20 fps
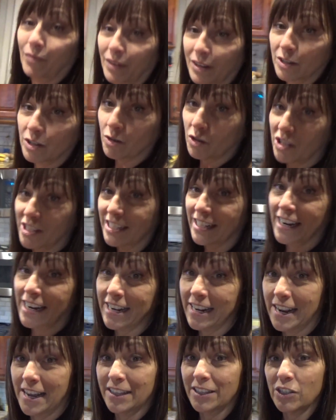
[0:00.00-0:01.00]
So she's a
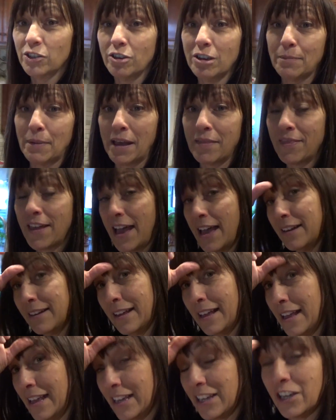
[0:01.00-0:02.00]
nutty nut. Sorry about that.
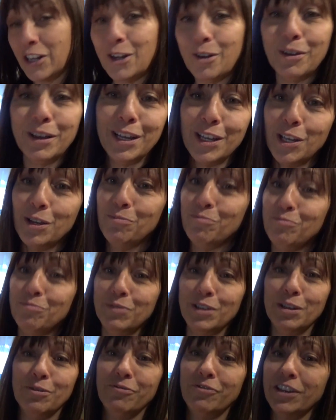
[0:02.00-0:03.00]
You know what?
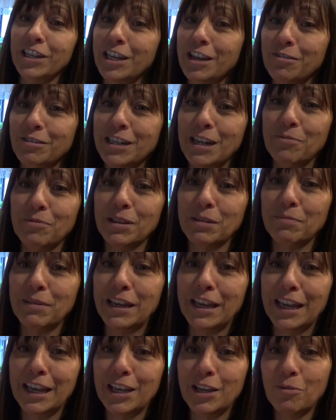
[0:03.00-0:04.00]
You videotape with
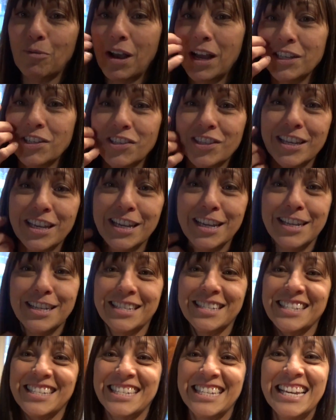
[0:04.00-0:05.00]
me. You watch
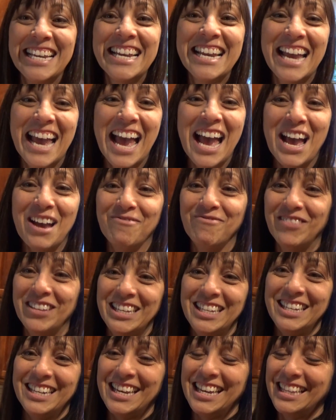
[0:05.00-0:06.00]
these.
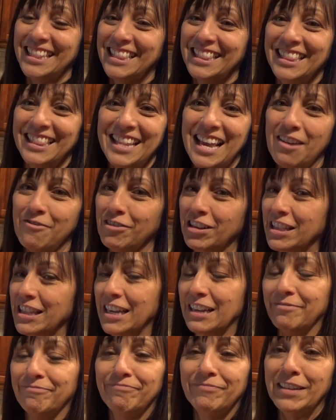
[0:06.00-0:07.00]
You get
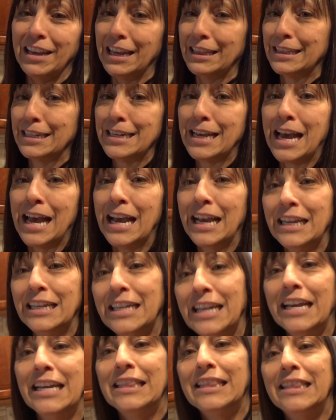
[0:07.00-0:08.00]
everything. You get the dog.
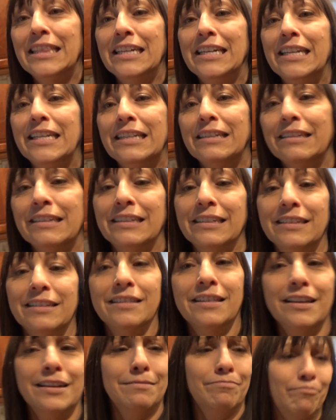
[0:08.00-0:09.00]
You get
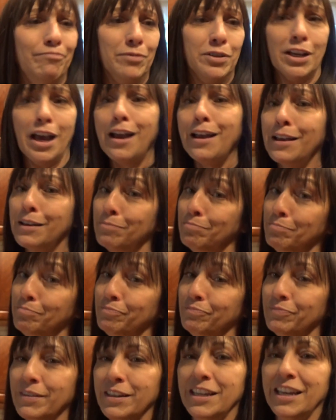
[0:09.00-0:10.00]
the duck.
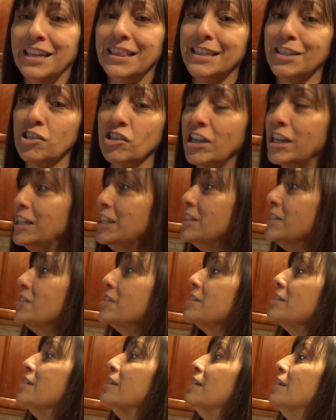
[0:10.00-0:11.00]
You get the
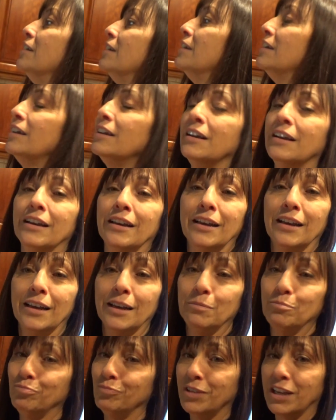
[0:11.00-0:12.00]
chickens.
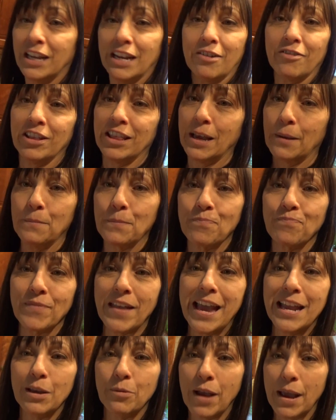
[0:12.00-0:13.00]
You get everything.
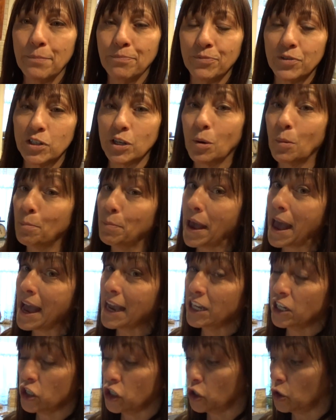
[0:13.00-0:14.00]
Anyway, so
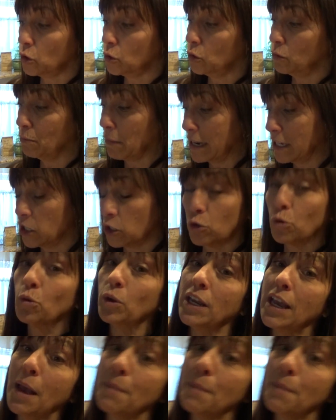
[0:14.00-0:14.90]
back to my story